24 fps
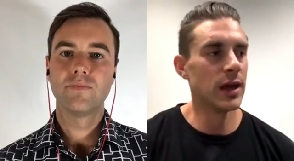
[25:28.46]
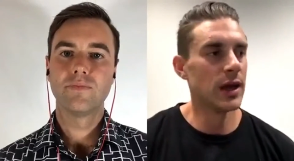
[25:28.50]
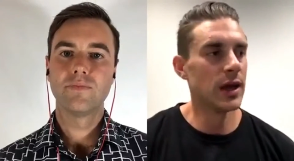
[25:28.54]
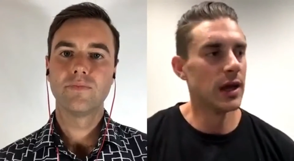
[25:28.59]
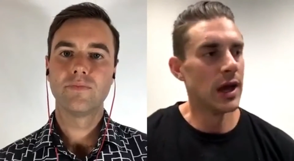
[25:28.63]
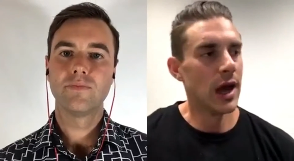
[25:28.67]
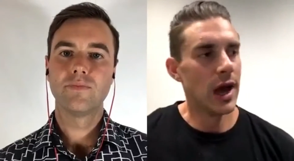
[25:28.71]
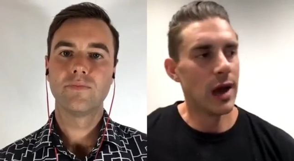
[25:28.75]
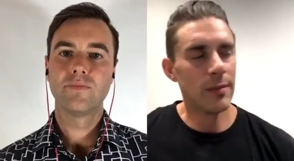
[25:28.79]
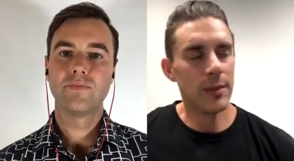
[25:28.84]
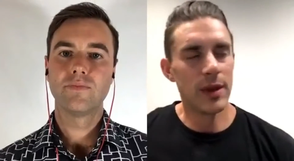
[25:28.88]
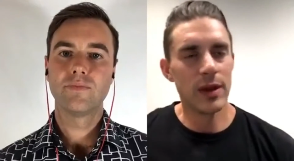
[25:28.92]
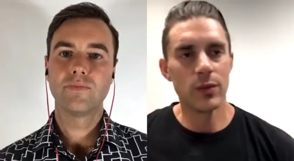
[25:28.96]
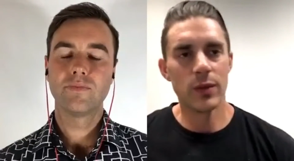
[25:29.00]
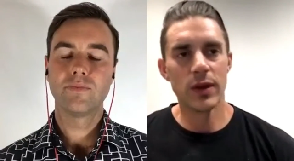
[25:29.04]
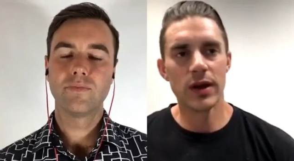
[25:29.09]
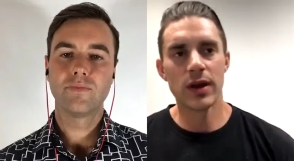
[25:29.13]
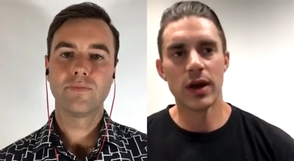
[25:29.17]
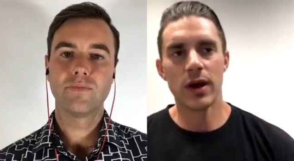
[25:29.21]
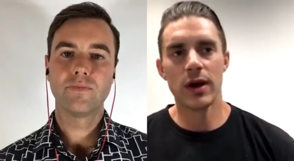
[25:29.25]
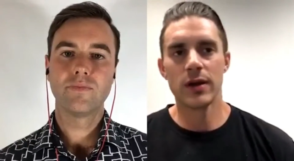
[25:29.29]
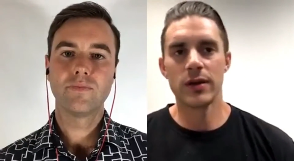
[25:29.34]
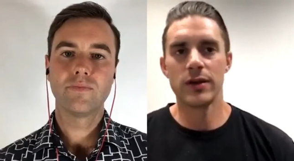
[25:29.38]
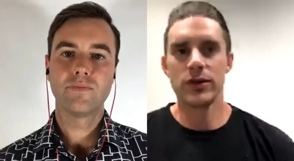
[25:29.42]
Speaker 1: I mean, we
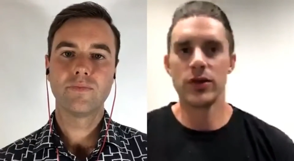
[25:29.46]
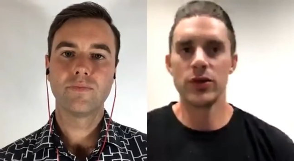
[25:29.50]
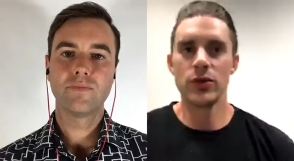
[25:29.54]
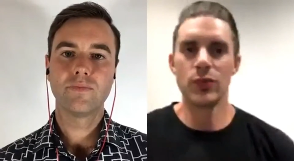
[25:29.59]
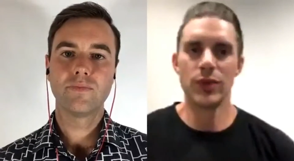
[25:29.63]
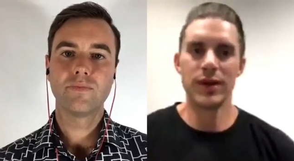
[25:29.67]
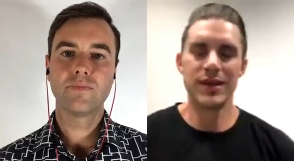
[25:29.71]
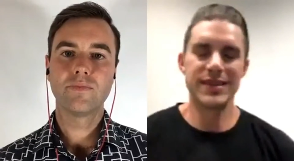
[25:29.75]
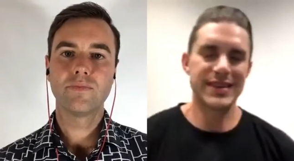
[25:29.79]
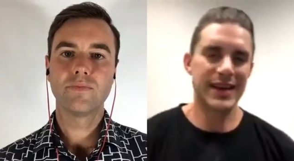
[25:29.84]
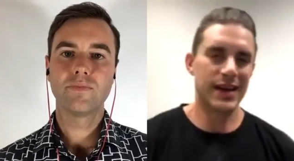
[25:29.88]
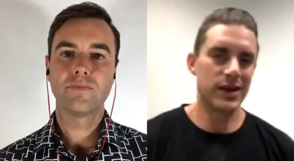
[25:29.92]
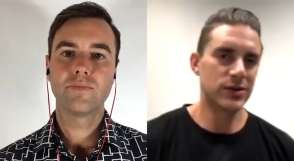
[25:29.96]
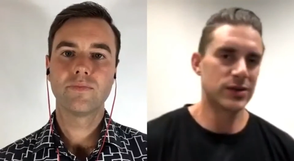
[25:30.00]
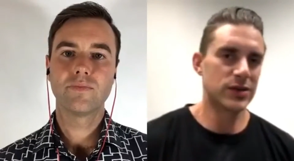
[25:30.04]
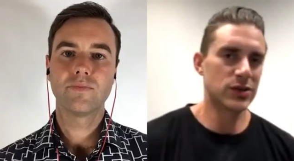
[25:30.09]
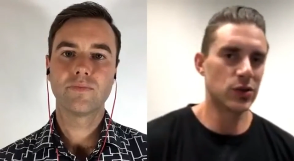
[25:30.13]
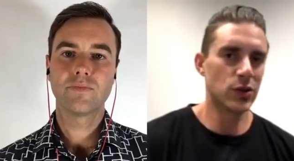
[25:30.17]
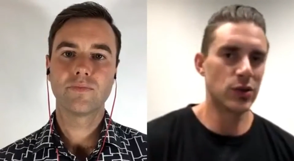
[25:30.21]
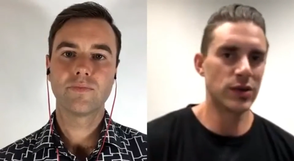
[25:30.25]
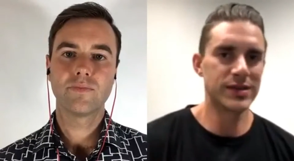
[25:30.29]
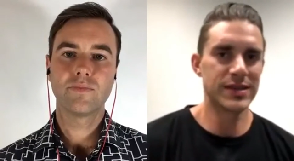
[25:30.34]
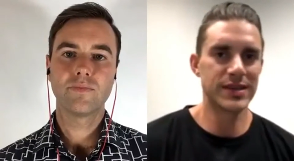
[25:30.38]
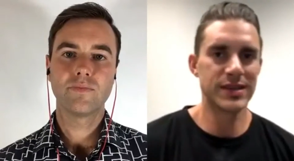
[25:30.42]
got new retail
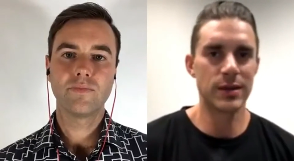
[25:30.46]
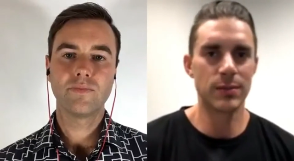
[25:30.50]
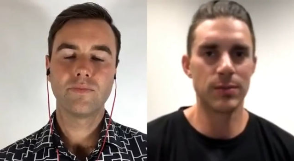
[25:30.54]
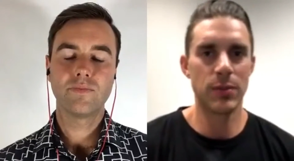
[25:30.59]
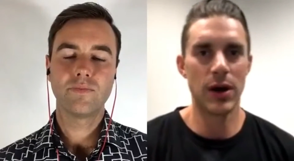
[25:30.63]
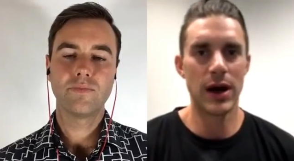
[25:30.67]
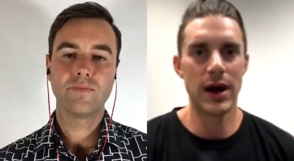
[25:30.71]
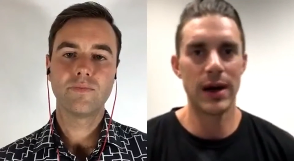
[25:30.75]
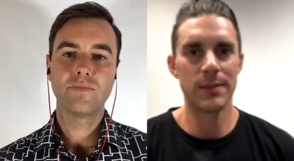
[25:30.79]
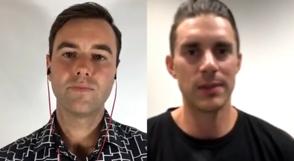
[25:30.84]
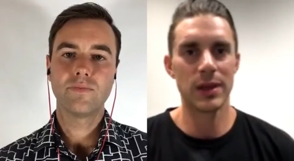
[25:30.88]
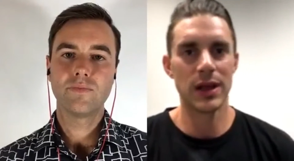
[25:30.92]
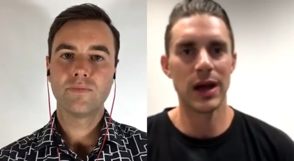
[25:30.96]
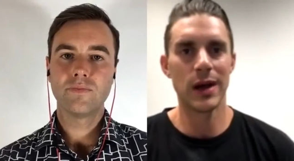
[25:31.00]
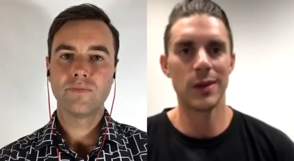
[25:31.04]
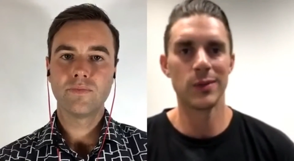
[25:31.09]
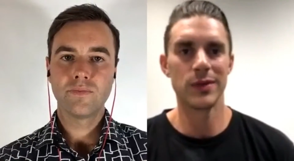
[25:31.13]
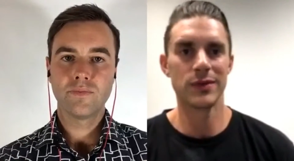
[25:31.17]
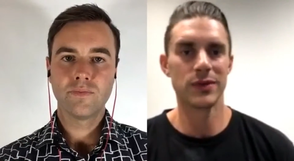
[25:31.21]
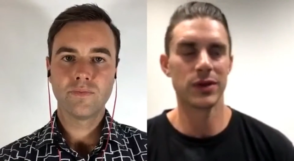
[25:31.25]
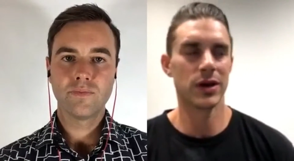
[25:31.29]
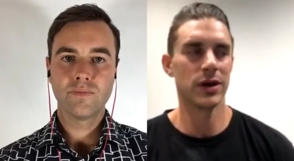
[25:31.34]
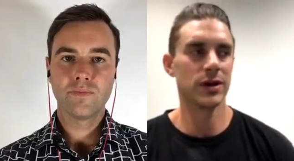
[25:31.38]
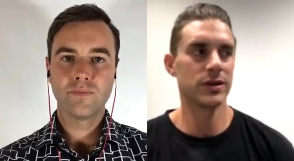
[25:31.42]
stores in the pipeline. We've
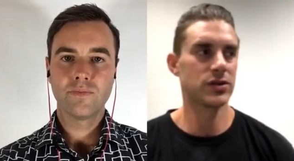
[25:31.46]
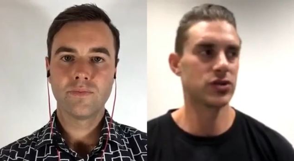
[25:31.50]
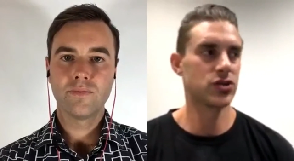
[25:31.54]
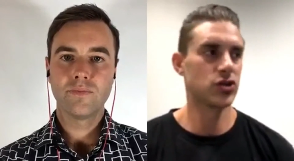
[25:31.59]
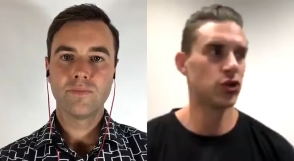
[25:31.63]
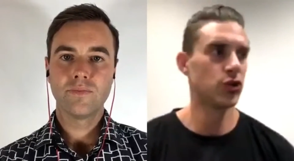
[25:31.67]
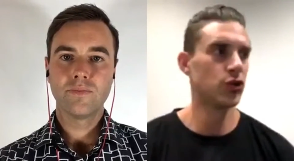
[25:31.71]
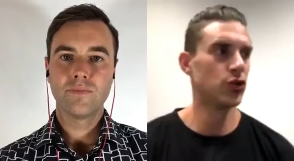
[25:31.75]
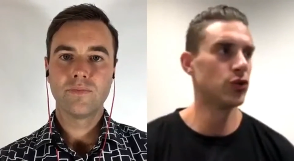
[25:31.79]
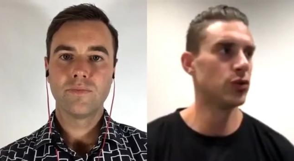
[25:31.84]
got 2